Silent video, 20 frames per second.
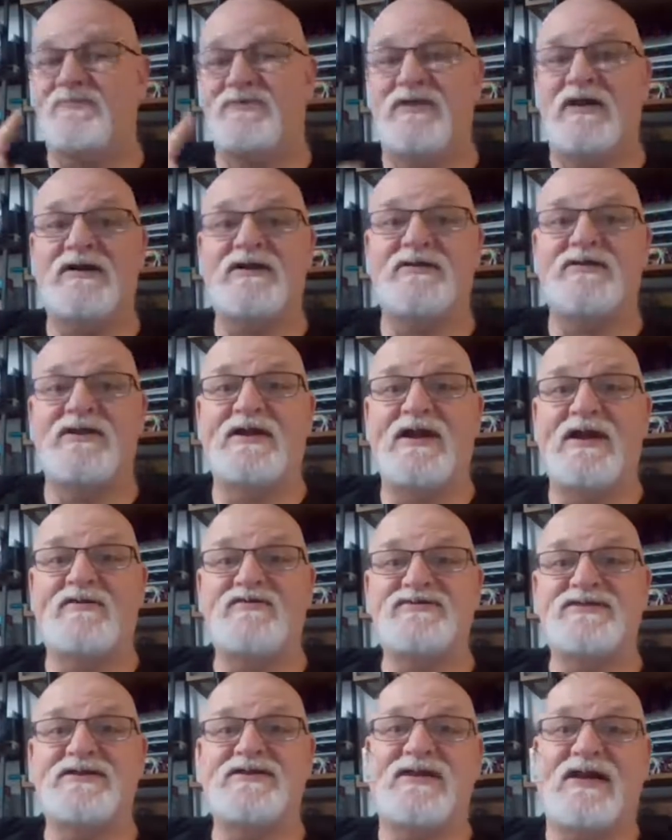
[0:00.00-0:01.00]
Luckily, I
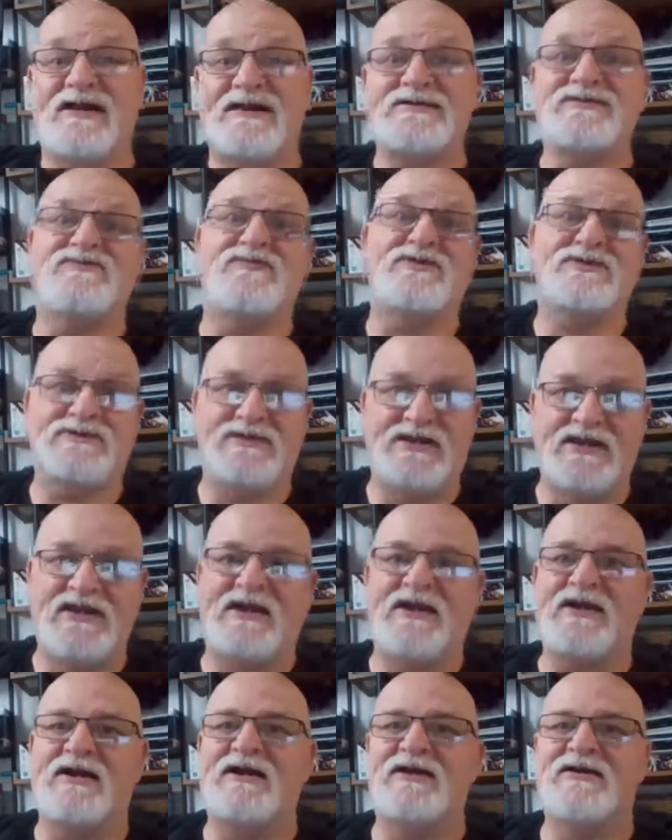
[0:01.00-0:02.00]
was in last Wednesday.
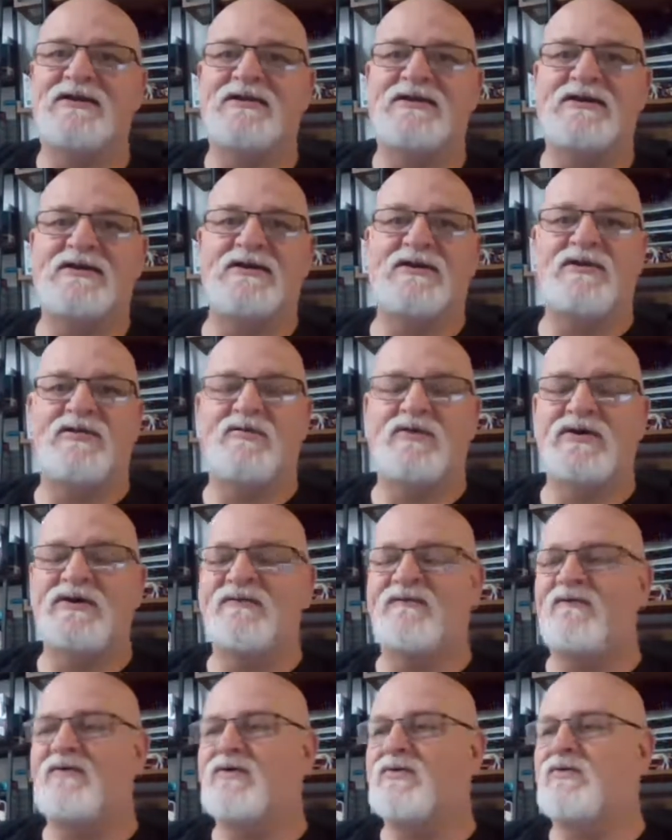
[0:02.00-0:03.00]
I got the
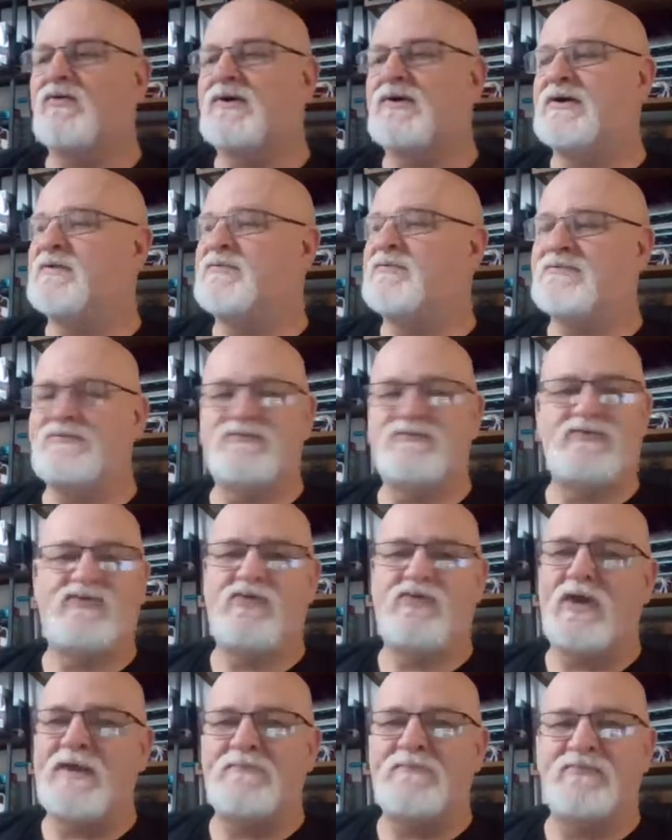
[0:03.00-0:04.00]
Wellsville one.
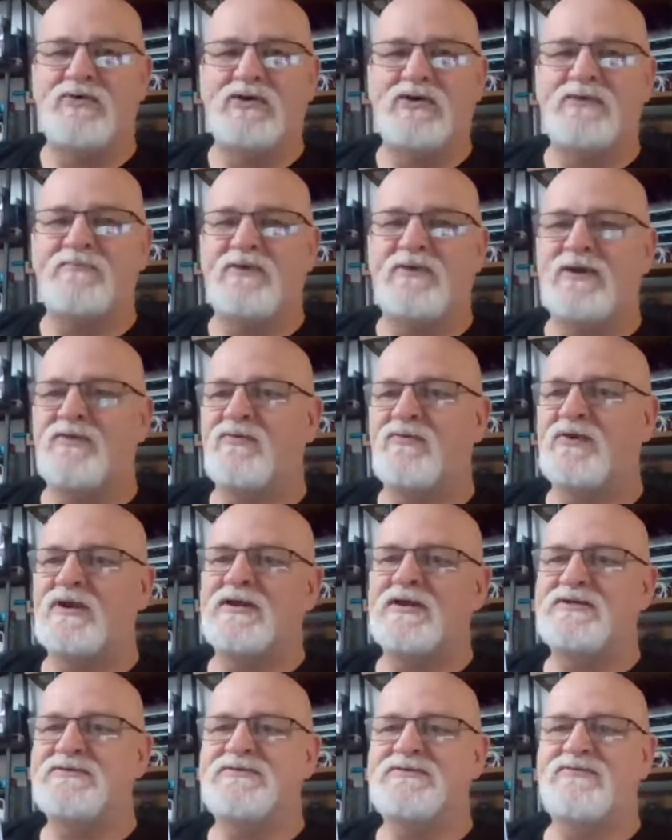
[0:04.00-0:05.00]
Great book, by the
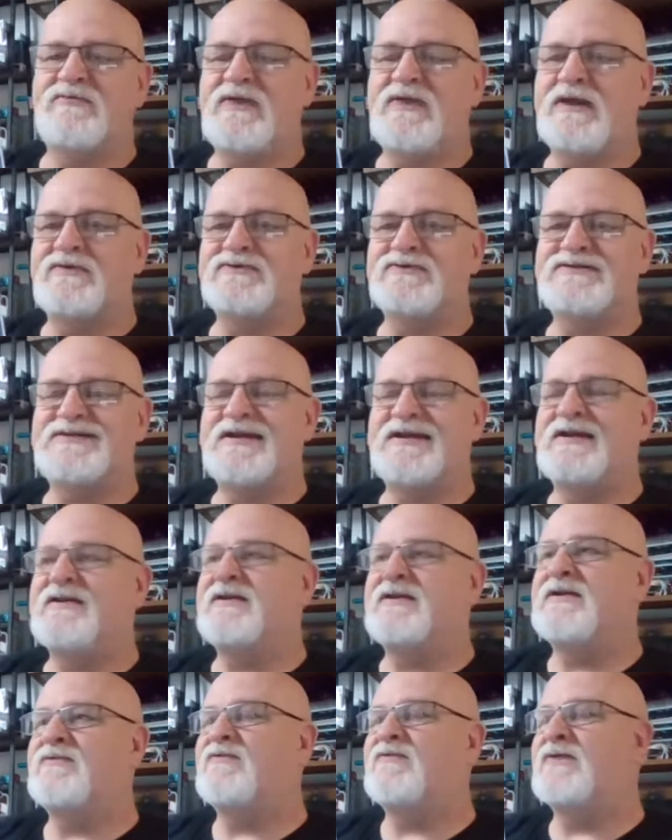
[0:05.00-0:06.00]
way.
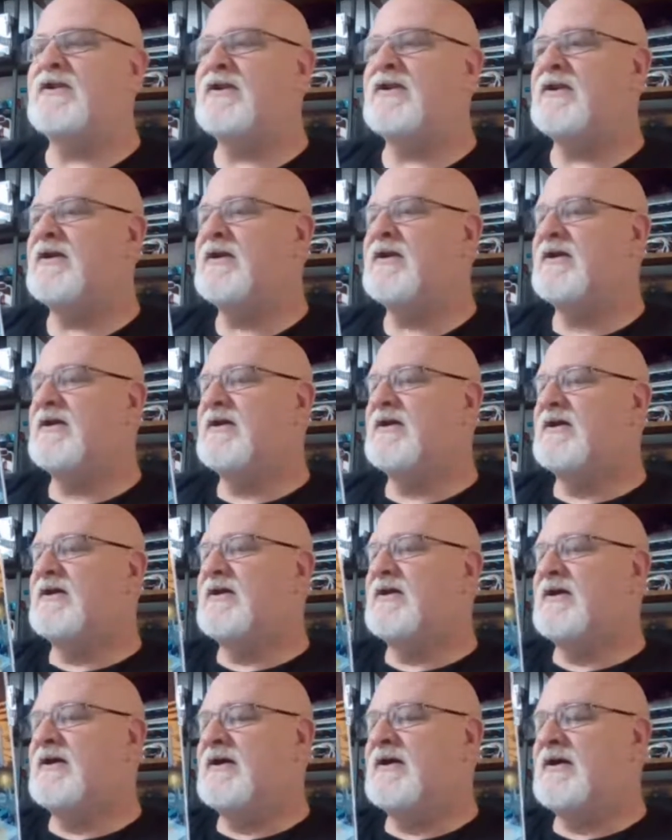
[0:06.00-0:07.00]
Outstanding read.
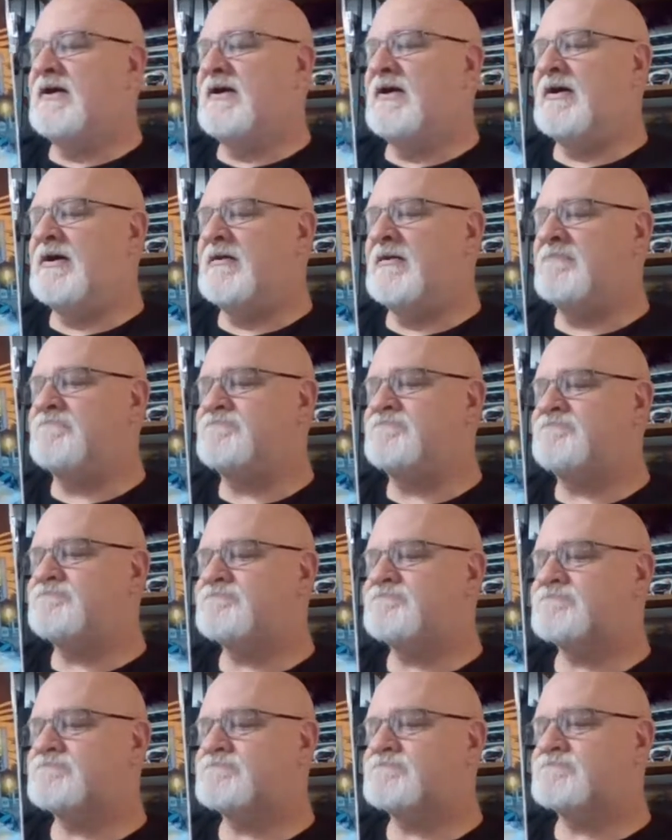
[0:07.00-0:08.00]
Um,
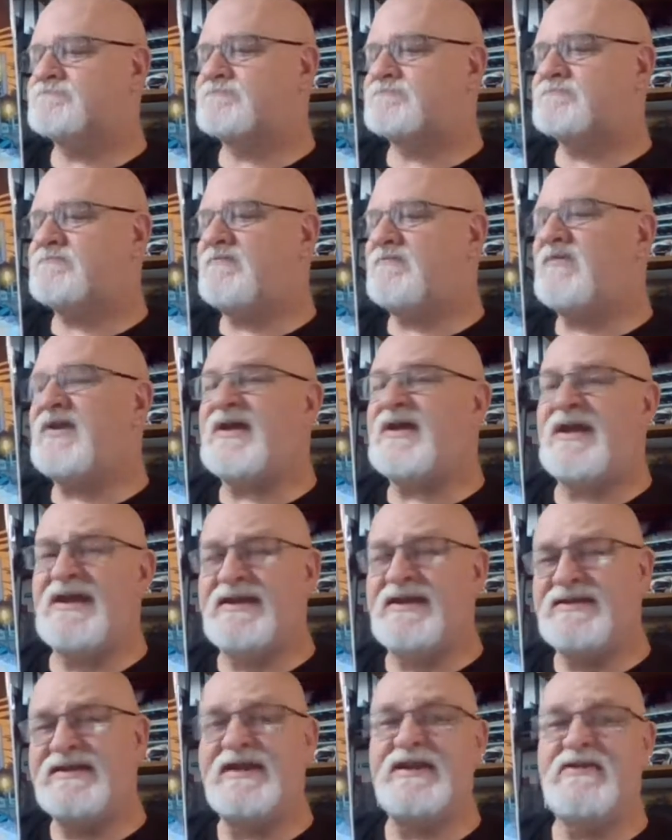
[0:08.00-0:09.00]

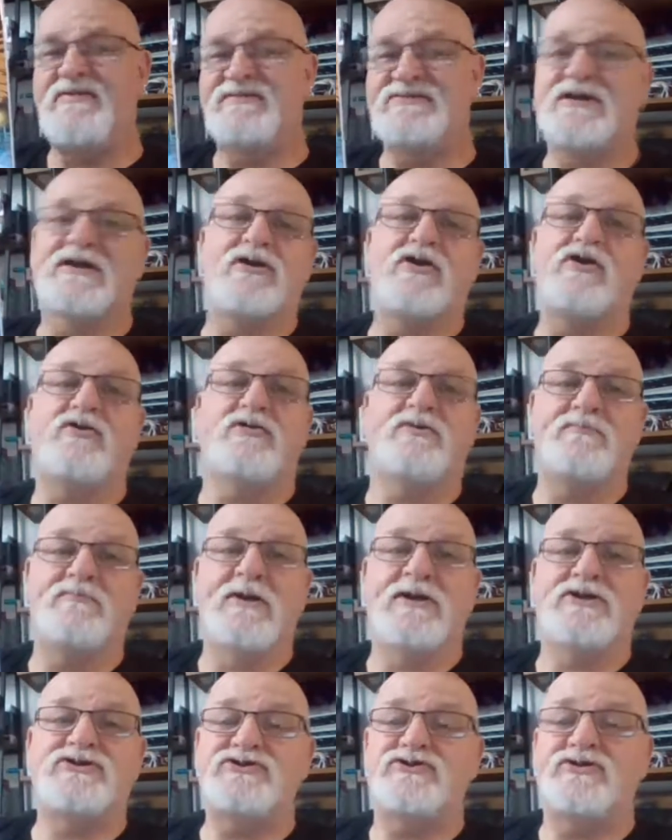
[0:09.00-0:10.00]
and Kenny was like, "Oh,
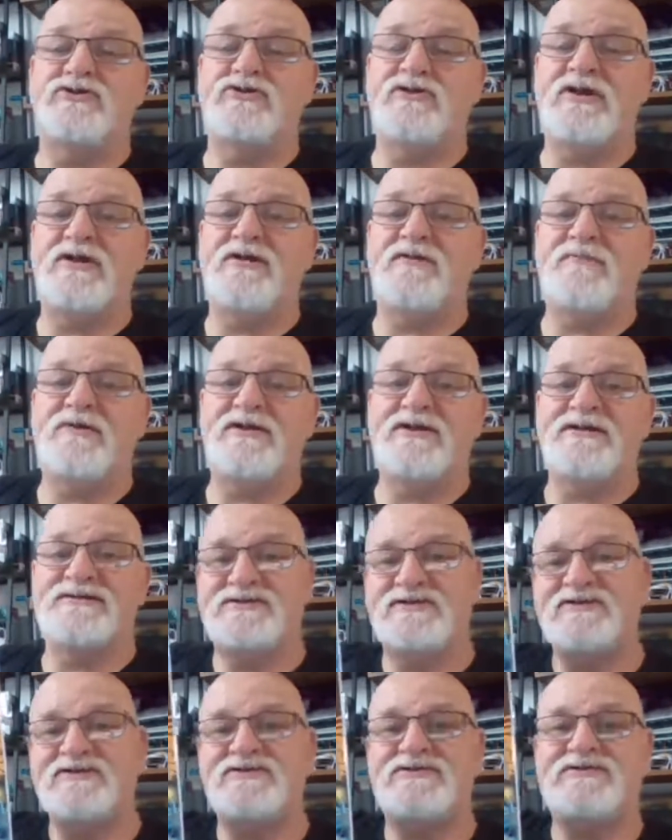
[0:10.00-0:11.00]
make sure you're here
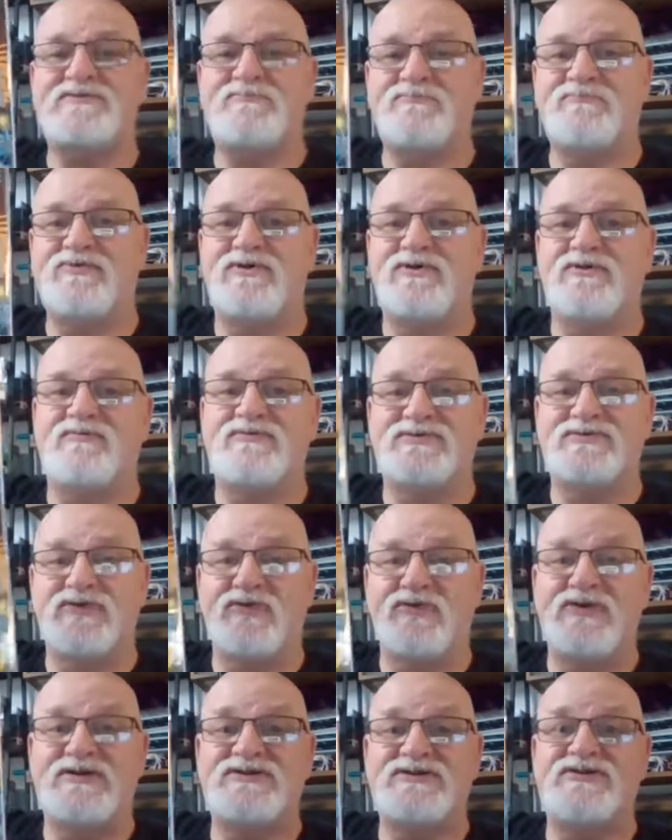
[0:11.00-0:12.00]
because this book was
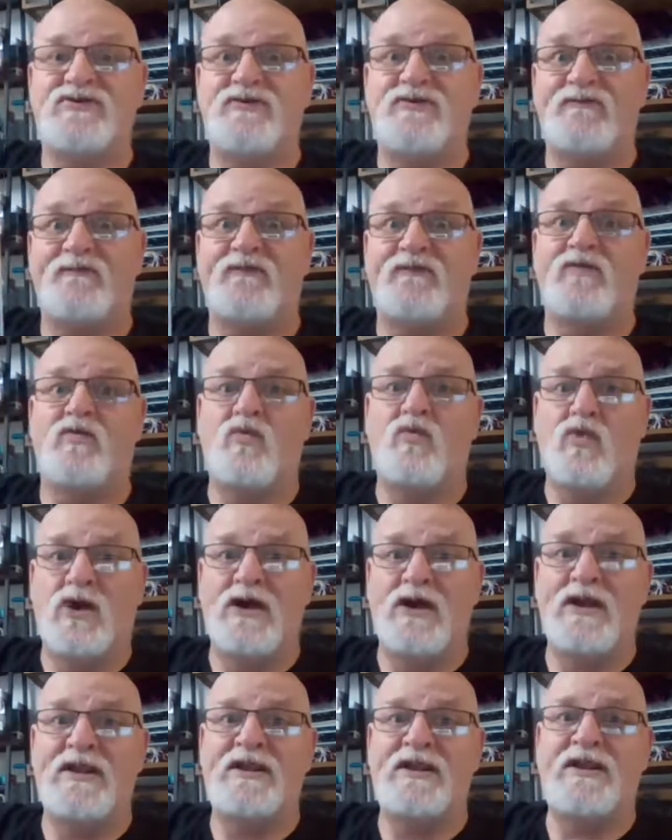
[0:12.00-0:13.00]
only sold for
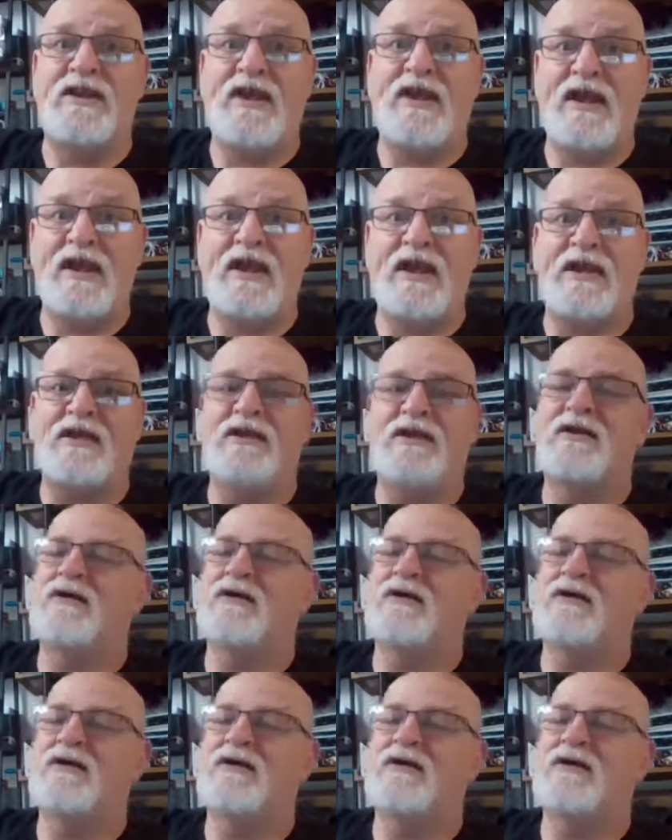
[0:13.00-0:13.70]
one day.